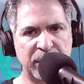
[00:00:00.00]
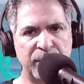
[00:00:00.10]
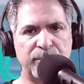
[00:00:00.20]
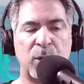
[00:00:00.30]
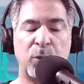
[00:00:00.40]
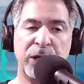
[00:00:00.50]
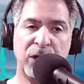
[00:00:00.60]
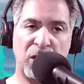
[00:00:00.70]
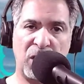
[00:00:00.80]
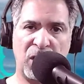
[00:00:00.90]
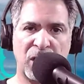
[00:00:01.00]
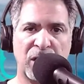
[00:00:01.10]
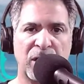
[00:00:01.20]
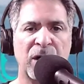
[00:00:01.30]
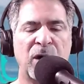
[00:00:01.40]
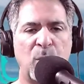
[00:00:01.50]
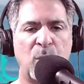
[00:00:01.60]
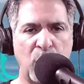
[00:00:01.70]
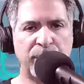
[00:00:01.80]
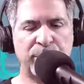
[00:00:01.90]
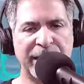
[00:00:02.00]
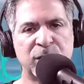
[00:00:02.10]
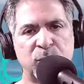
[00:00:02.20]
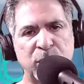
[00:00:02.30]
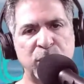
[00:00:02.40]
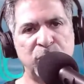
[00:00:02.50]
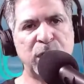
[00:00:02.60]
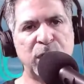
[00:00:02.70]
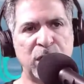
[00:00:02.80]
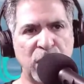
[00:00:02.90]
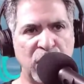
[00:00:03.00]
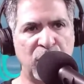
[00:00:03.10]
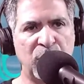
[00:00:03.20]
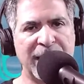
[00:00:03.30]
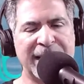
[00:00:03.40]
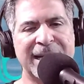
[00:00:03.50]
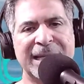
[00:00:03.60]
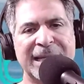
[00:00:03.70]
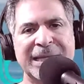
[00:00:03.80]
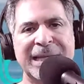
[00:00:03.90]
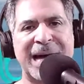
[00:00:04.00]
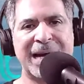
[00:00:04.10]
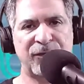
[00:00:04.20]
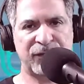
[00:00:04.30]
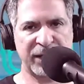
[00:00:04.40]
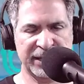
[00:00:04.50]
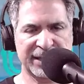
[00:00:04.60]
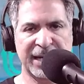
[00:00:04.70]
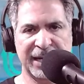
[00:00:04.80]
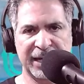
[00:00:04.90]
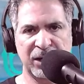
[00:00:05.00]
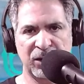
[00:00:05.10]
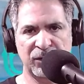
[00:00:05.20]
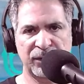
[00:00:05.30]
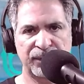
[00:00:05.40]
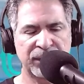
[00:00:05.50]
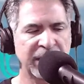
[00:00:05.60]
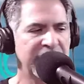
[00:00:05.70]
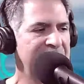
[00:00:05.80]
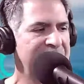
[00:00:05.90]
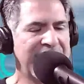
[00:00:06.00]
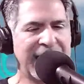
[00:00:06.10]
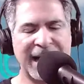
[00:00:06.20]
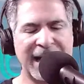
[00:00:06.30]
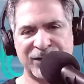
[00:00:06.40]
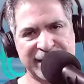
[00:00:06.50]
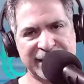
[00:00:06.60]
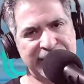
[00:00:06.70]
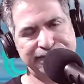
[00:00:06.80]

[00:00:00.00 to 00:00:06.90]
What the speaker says: but we are one place where you can go and get a lot of things taken care of. I have to say,